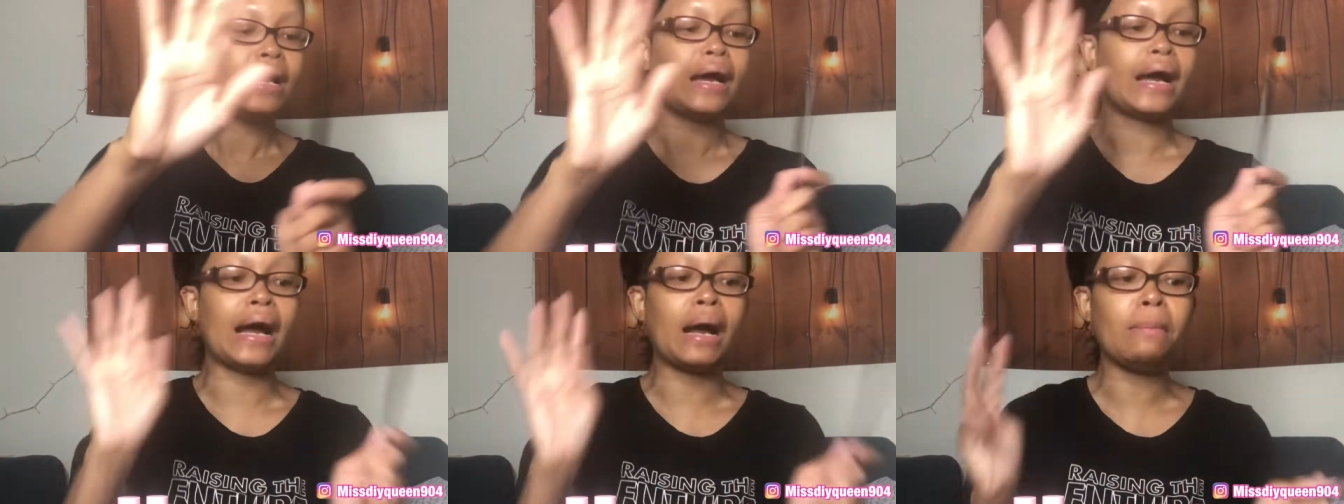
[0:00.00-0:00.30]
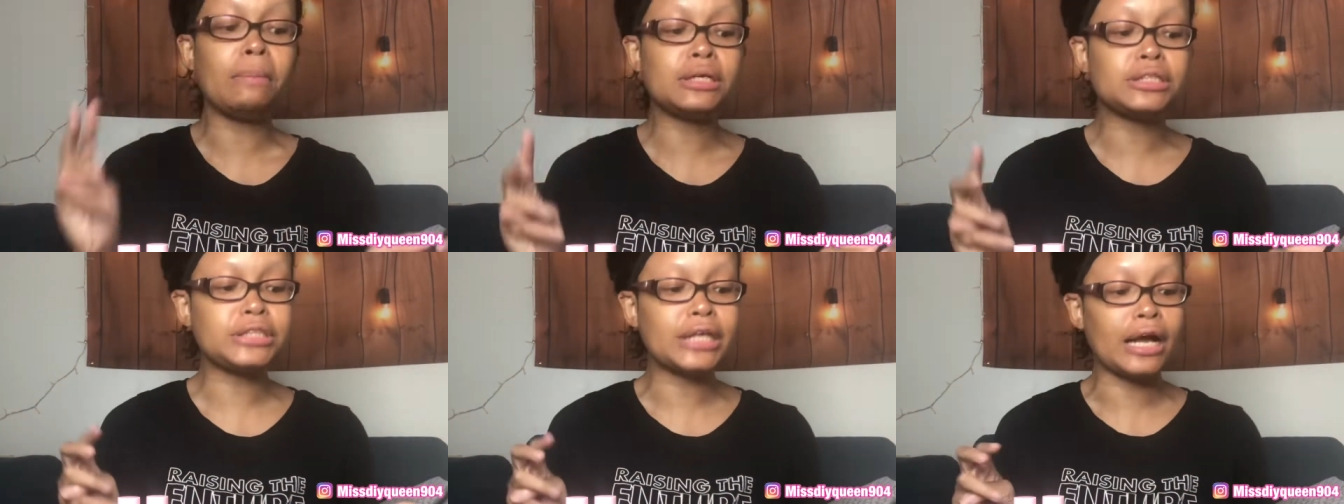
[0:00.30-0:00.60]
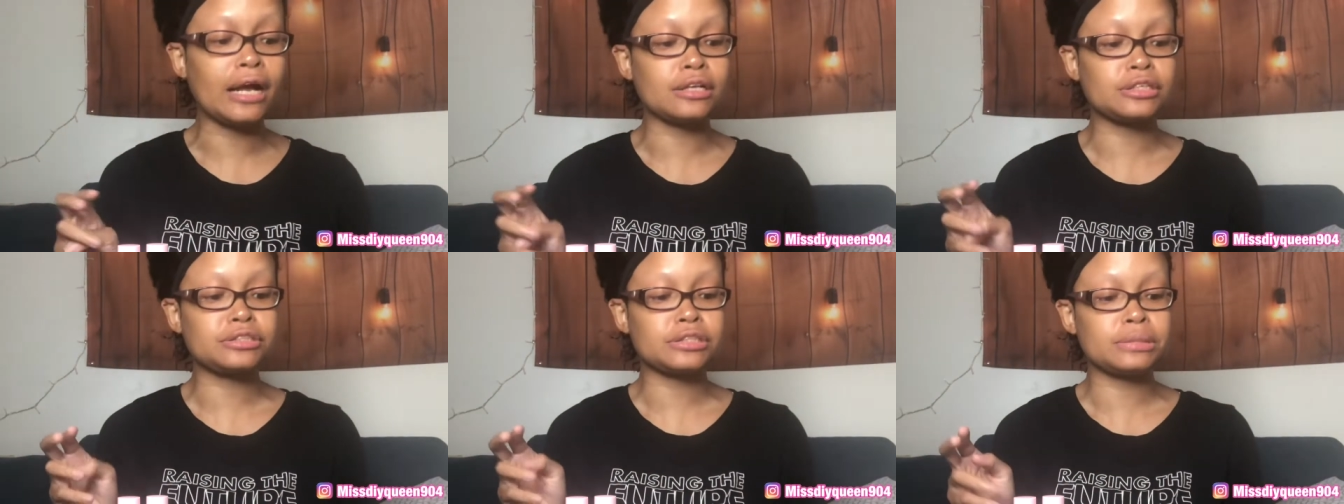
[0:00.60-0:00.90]
I'm gonna
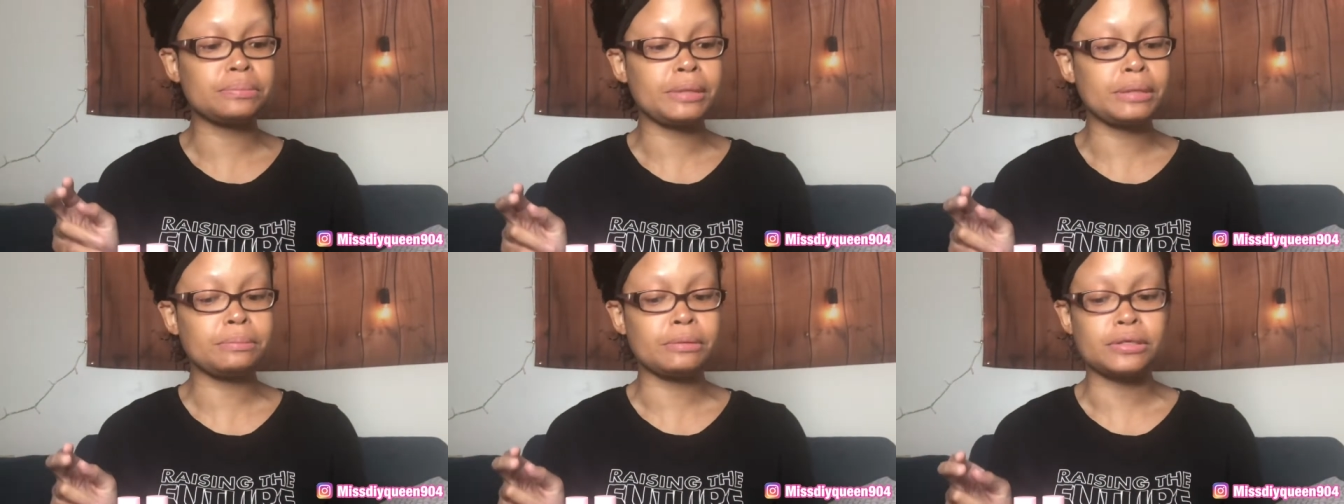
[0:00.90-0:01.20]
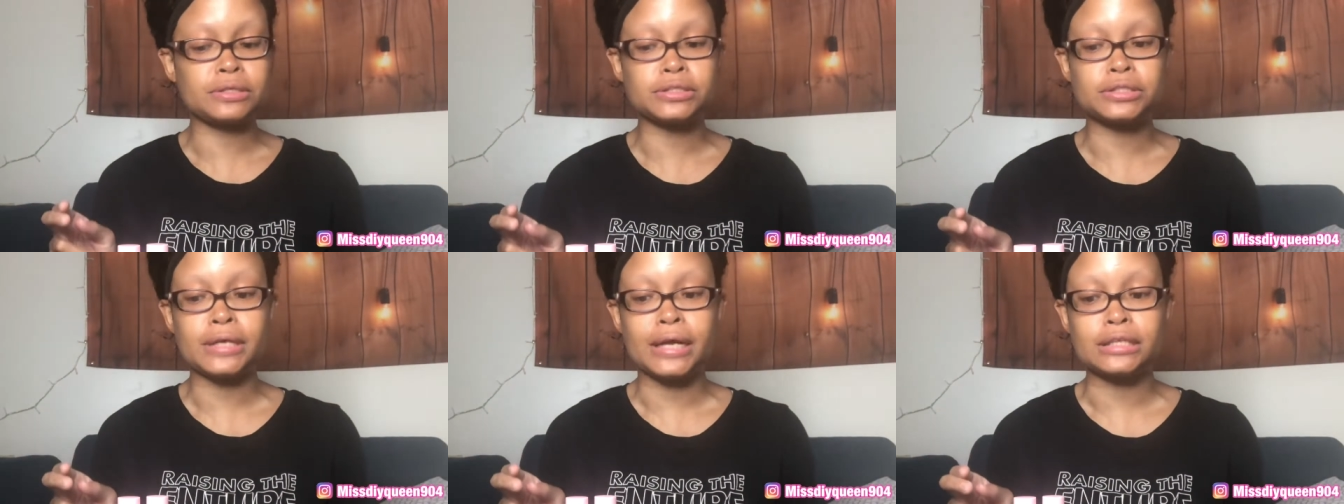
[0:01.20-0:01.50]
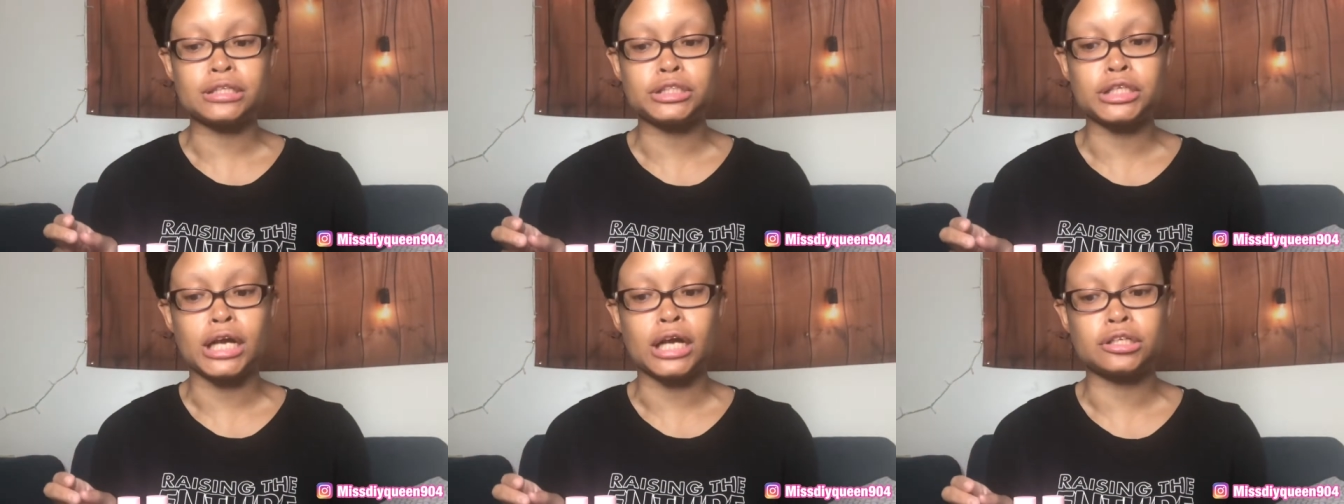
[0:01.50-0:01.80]
challenge three people because you have
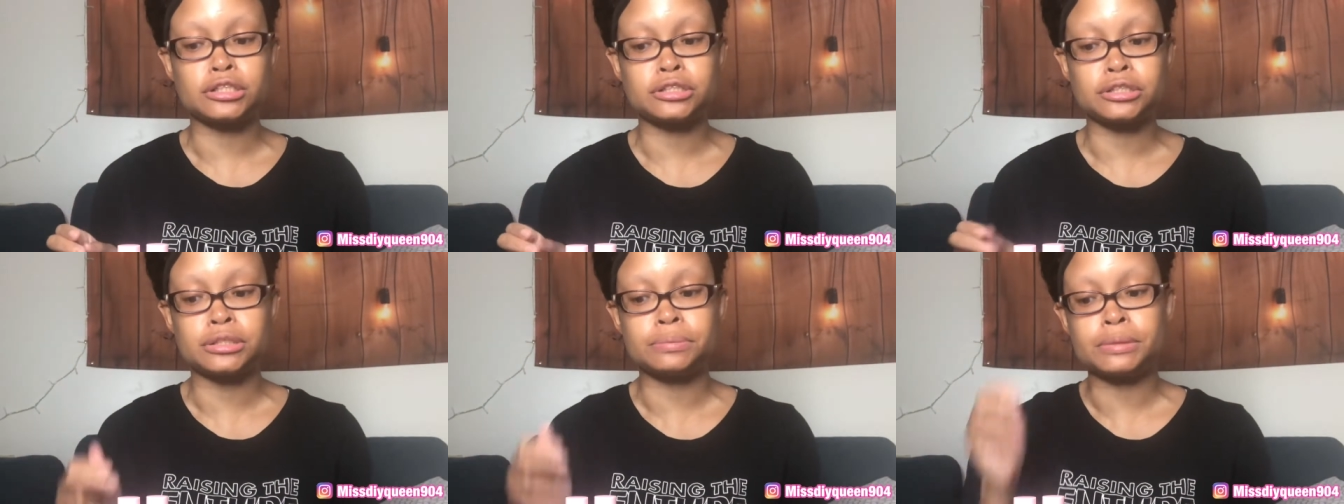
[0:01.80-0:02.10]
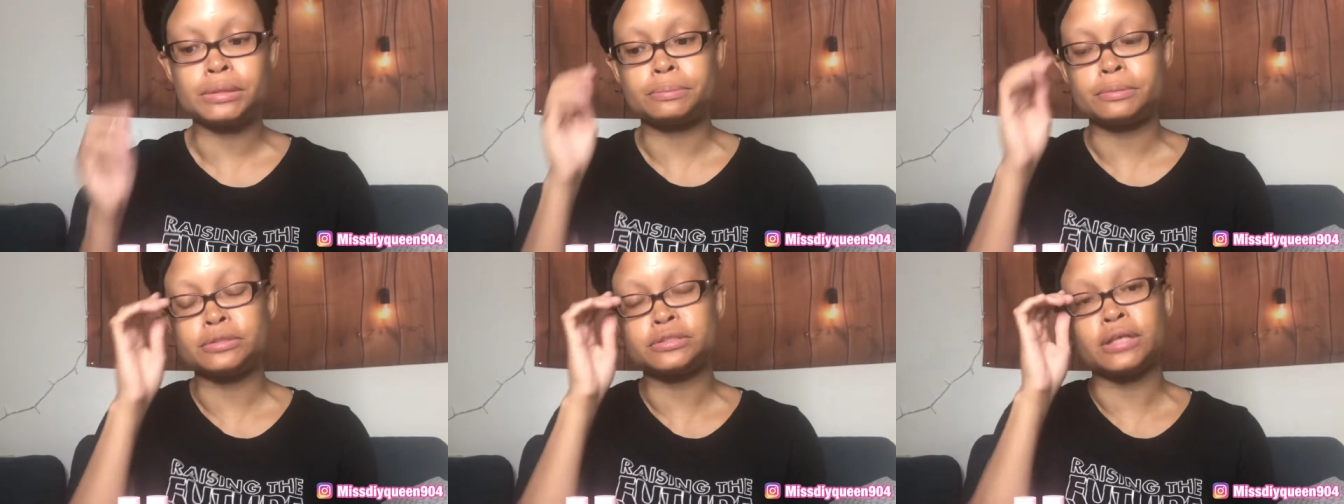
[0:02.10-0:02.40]
to challenge three people.